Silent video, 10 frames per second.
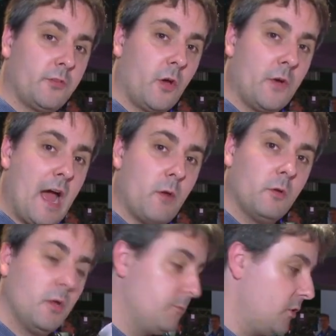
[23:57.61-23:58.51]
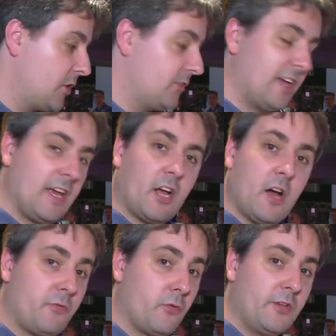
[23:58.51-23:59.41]
So now you can take
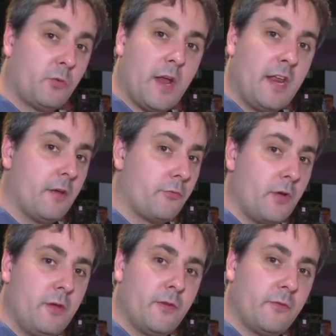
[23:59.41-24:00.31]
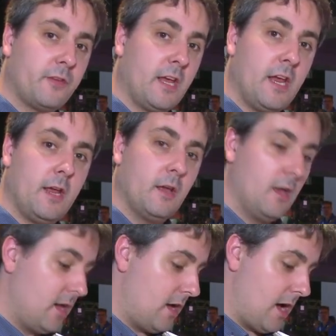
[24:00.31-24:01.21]
a 320, a 350,
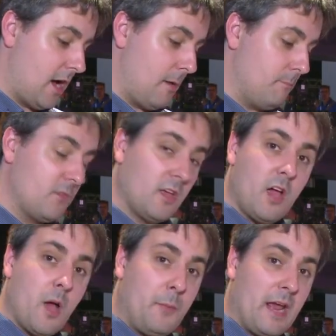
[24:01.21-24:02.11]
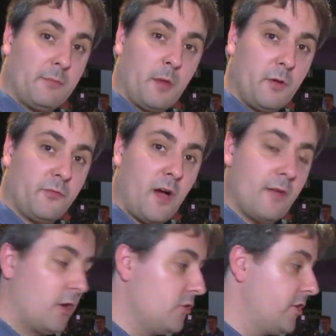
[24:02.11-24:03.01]
a
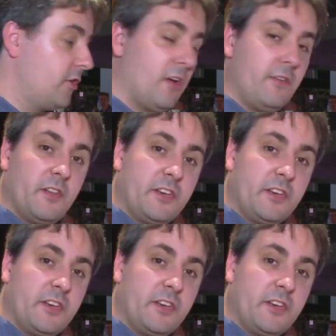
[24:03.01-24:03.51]
PMW-500, or even the